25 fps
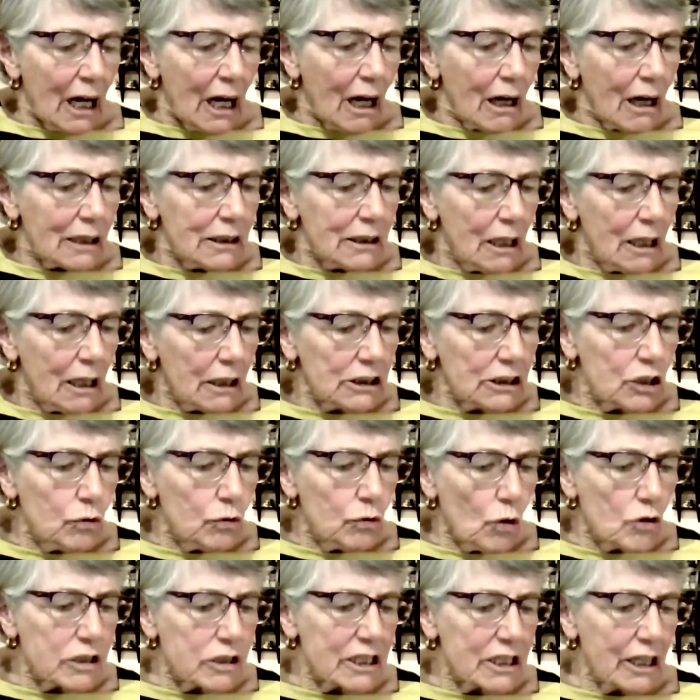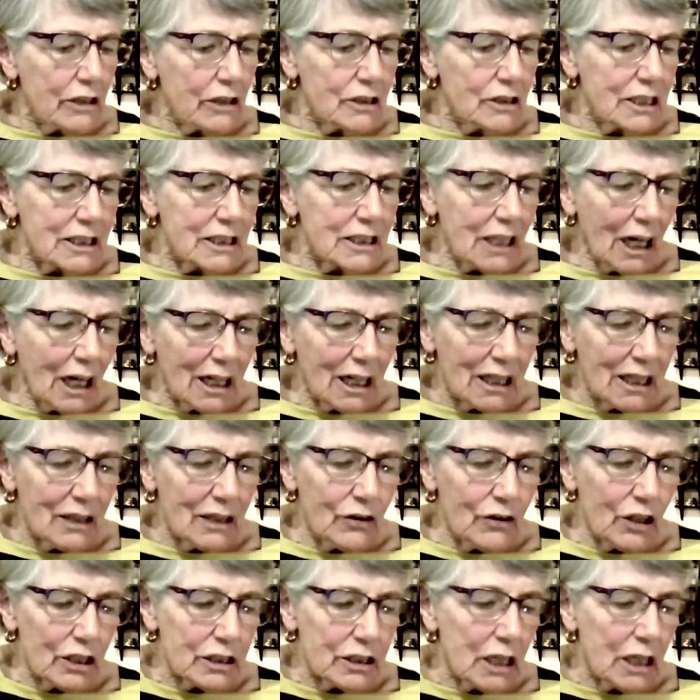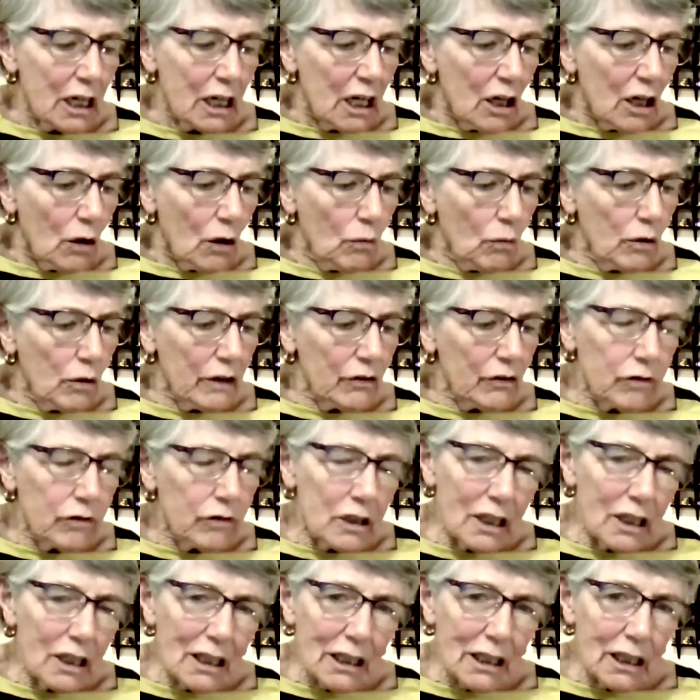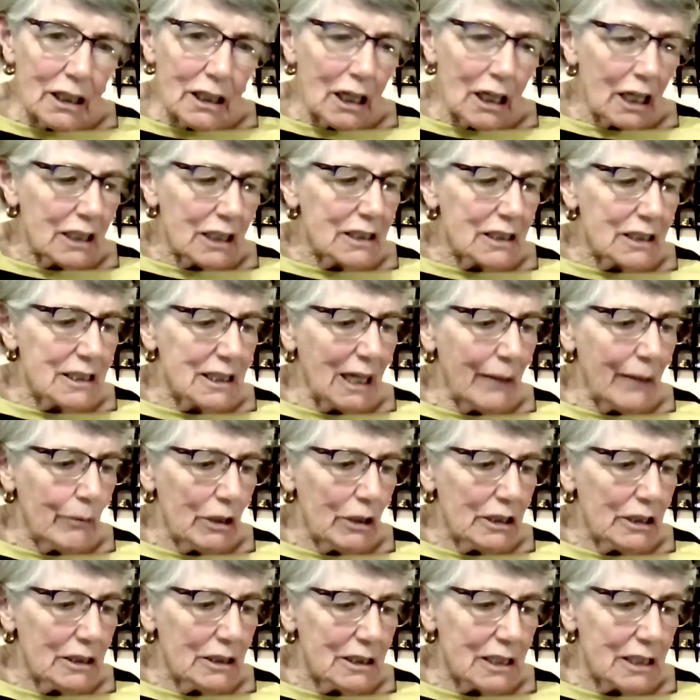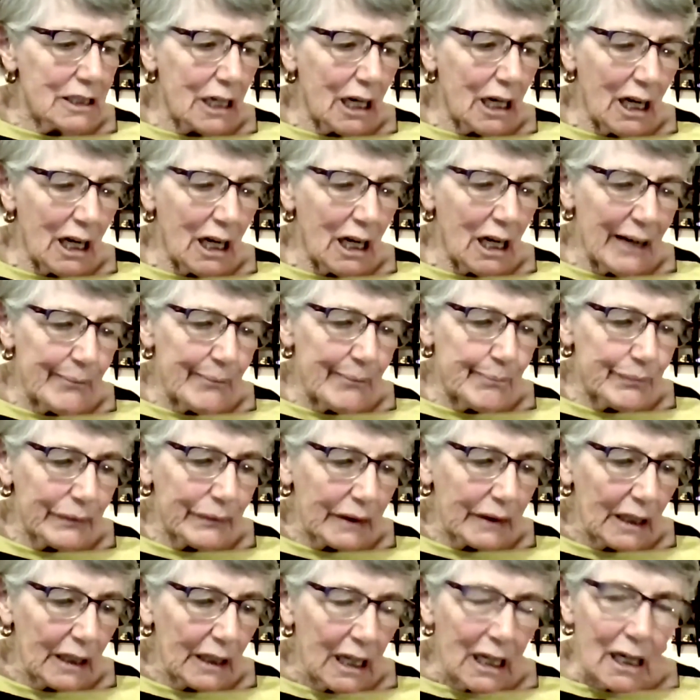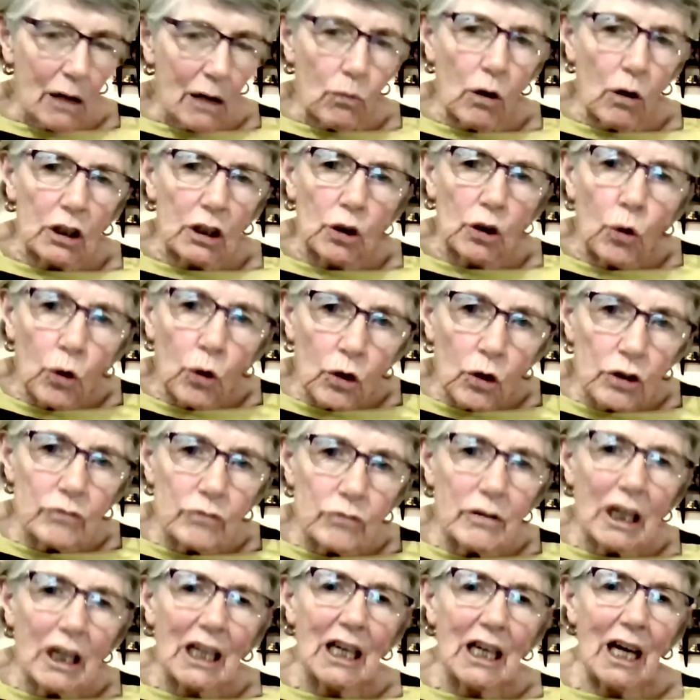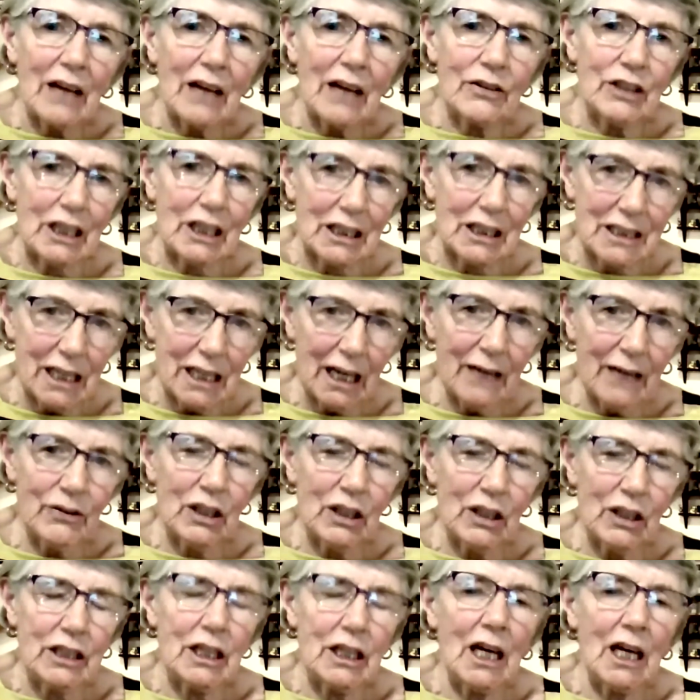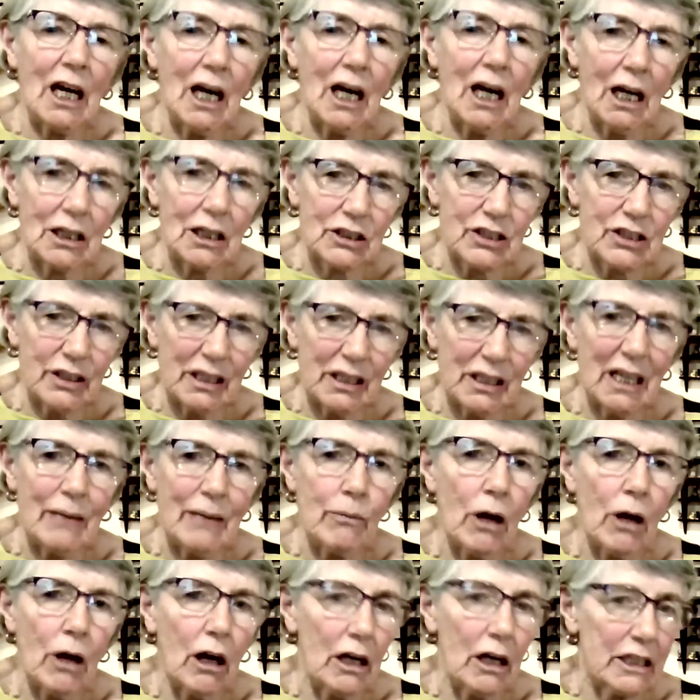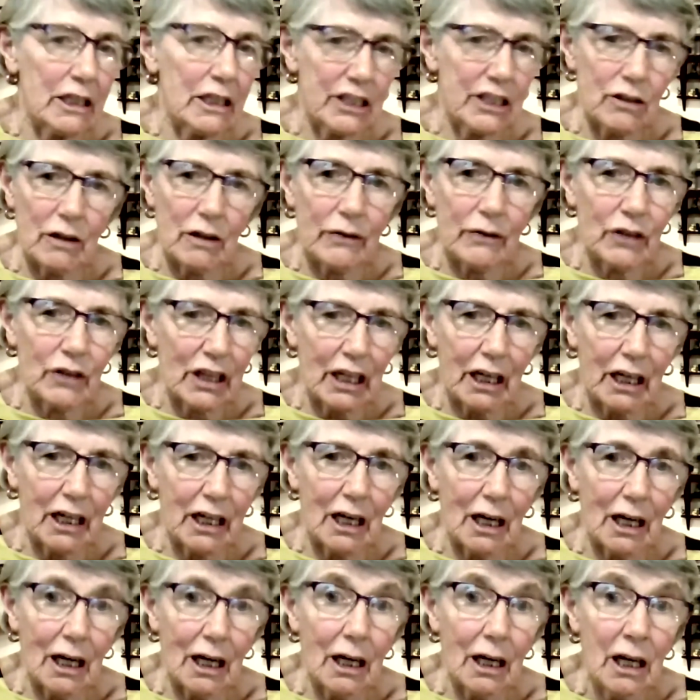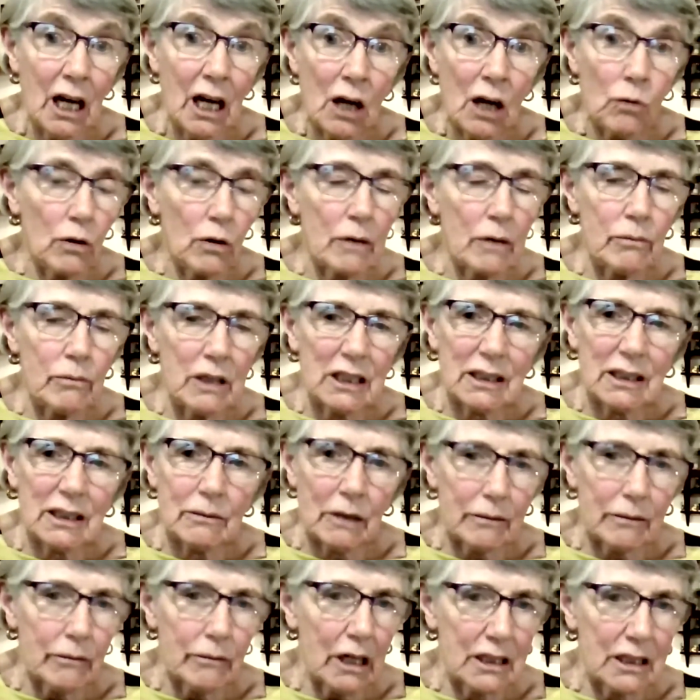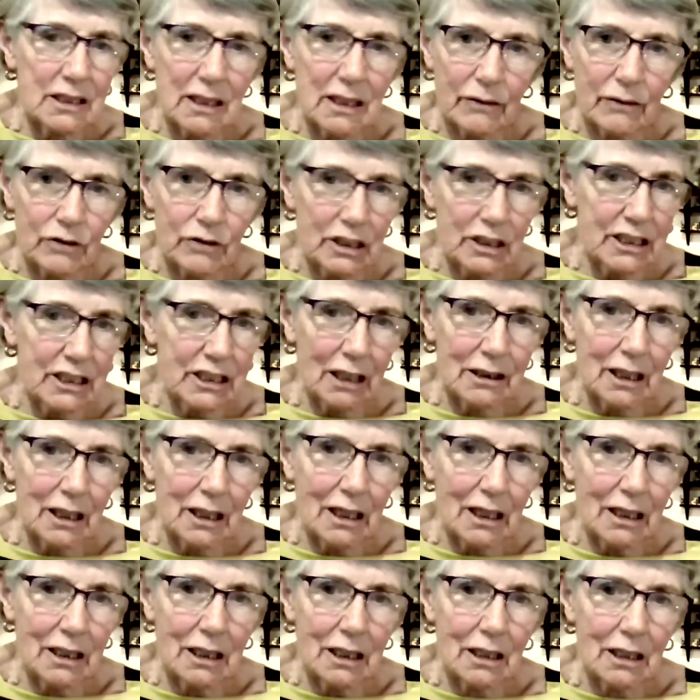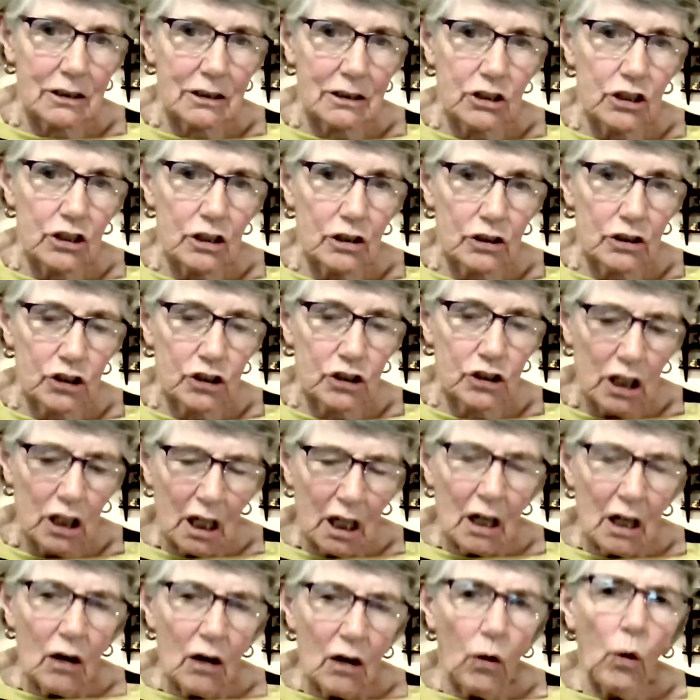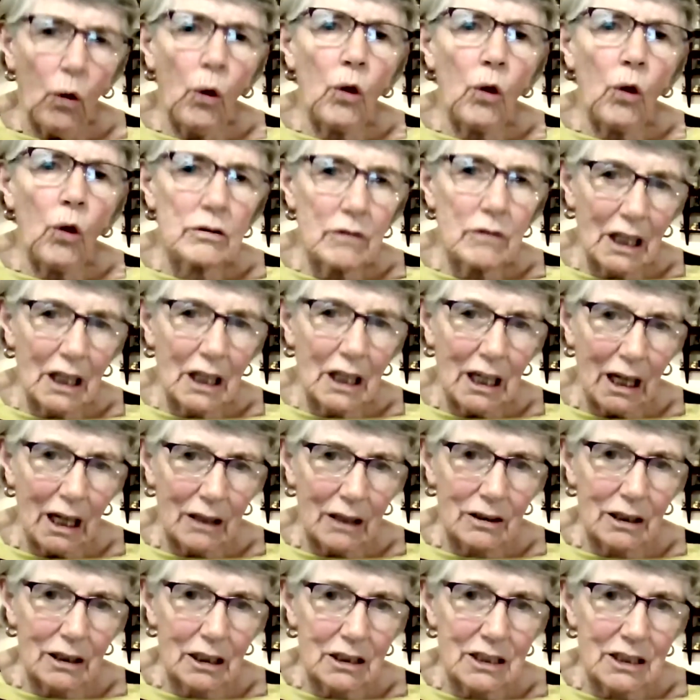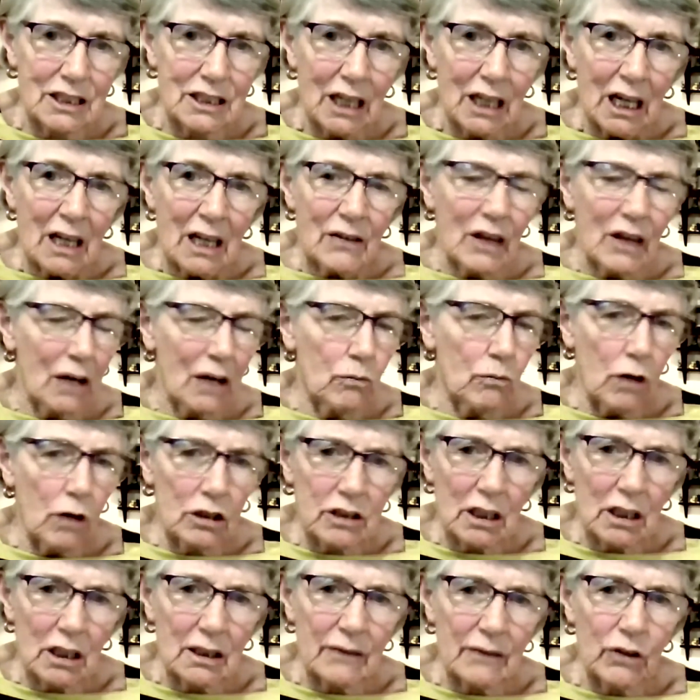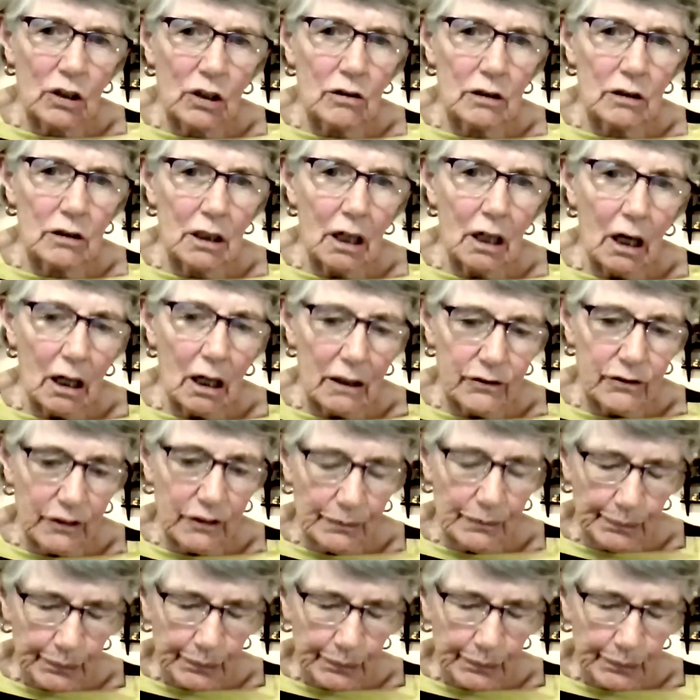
I'd like to also say that we've really examined what ordinary Catholics have in their hearts and their minds, whoever they are. We meet them at Mass every Sunday in our church. Ordinary Catholics, they want to live a good life.